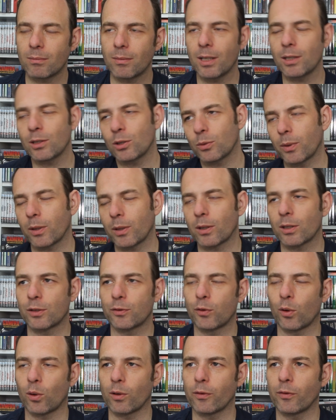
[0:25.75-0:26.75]
as well as
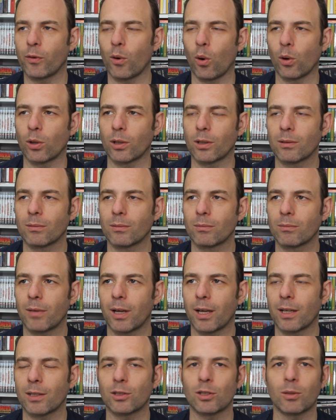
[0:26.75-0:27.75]
Vault of Horror,
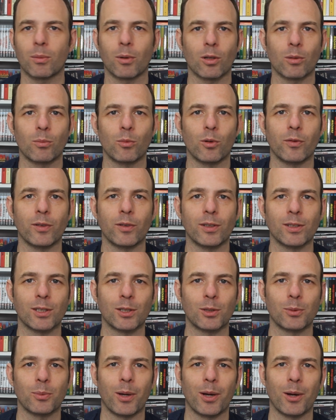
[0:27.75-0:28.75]
and some other movies
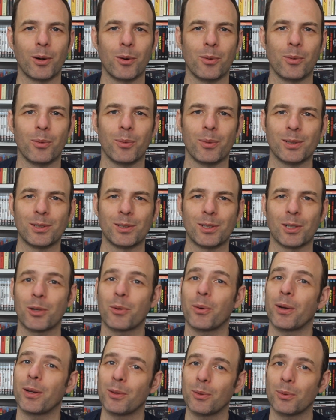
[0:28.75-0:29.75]
as well, which are
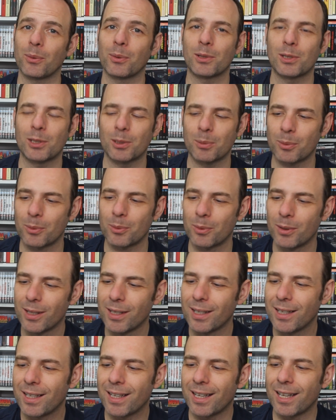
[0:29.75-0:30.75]
quite noticeable.
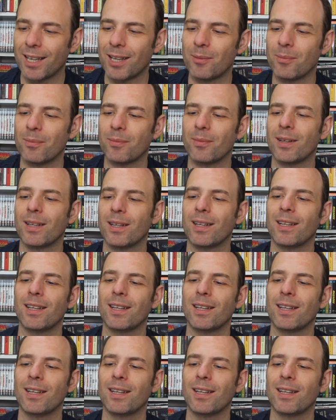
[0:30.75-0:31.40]
Um,